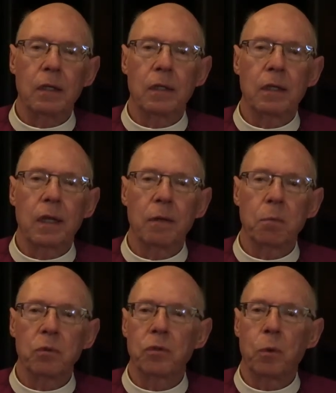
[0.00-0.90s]
that they
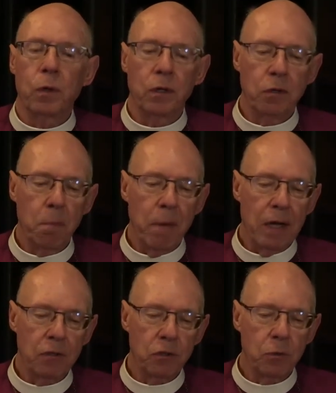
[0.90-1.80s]
resorted to
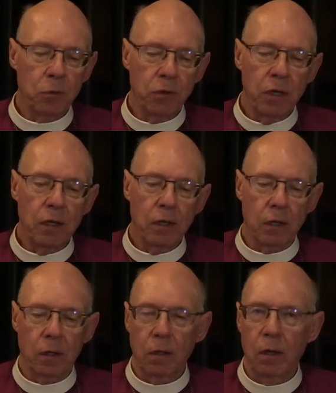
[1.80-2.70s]
magical
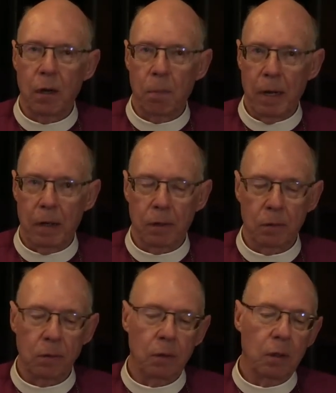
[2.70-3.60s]
thinking about
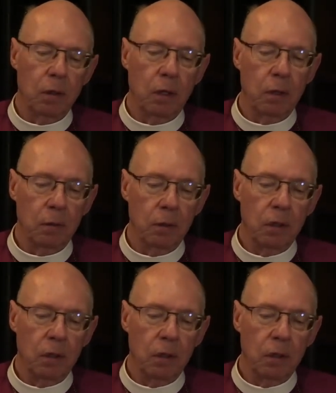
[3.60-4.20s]
uh,